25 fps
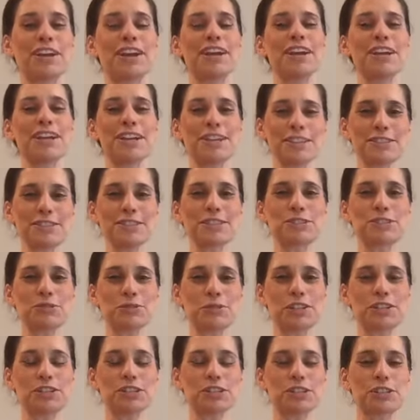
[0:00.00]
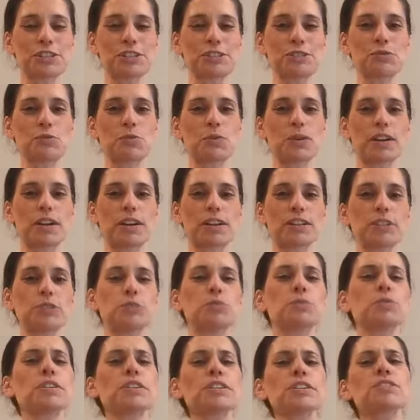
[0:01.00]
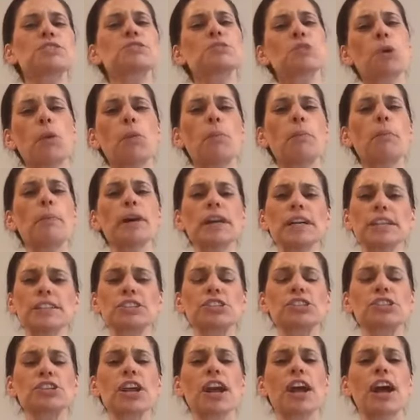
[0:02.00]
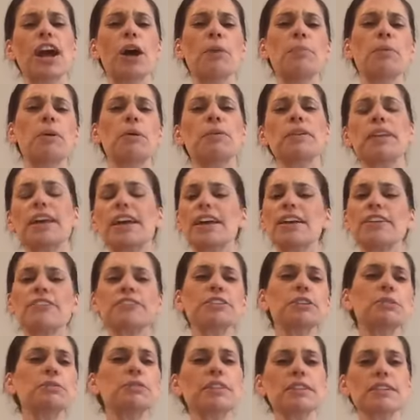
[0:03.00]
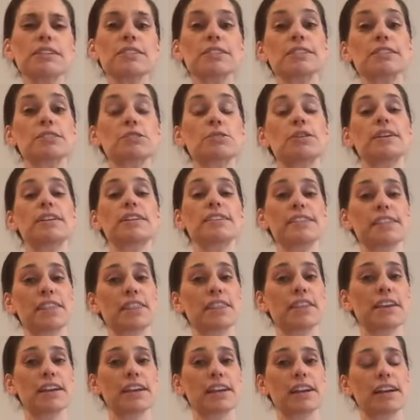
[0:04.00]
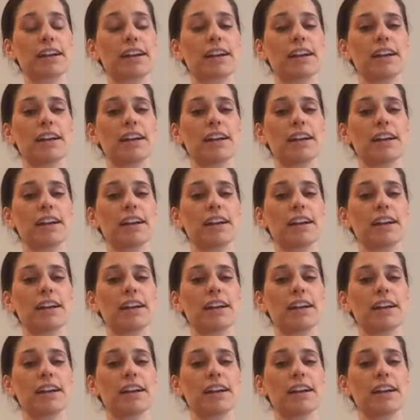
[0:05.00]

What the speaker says: in situations where you worry so much about what everyone else is going to think?